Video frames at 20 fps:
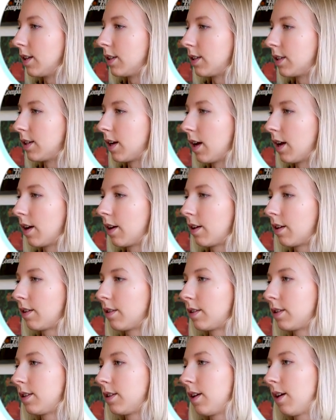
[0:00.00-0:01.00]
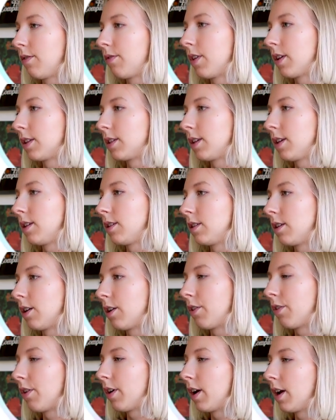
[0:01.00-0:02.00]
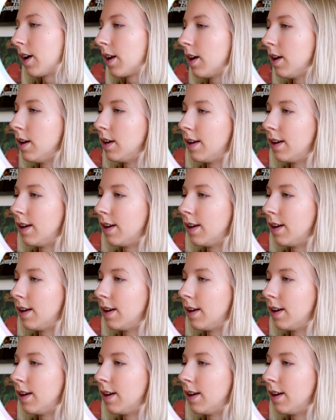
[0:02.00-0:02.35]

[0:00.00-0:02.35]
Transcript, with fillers: instead. Let's see if that's easier to read.